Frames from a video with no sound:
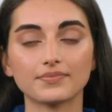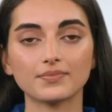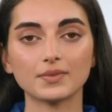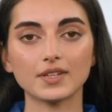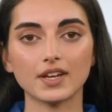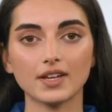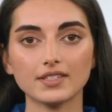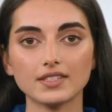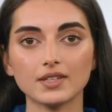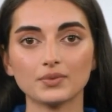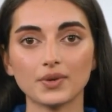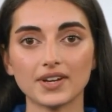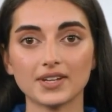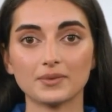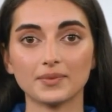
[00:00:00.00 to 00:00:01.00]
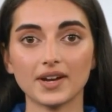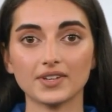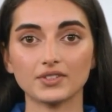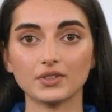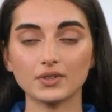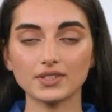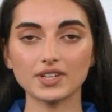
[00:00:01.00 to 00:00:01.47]
We also
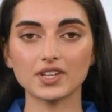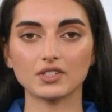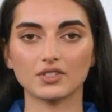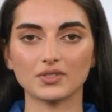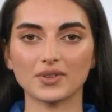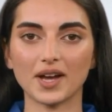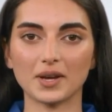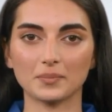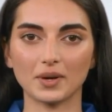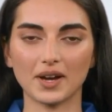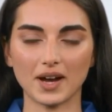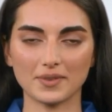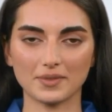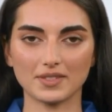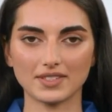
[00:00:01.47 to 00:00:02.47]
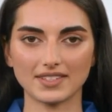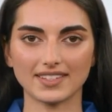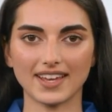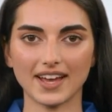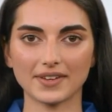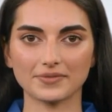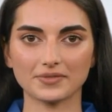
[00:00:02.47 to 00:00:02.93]
recommend using a tripod or
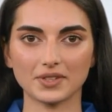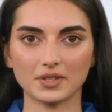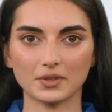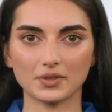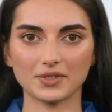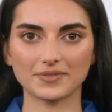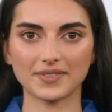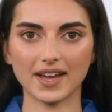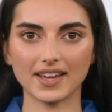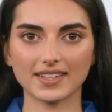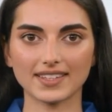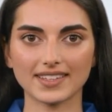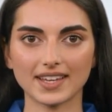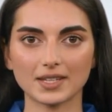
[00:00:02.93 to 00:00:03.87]
stand for your device,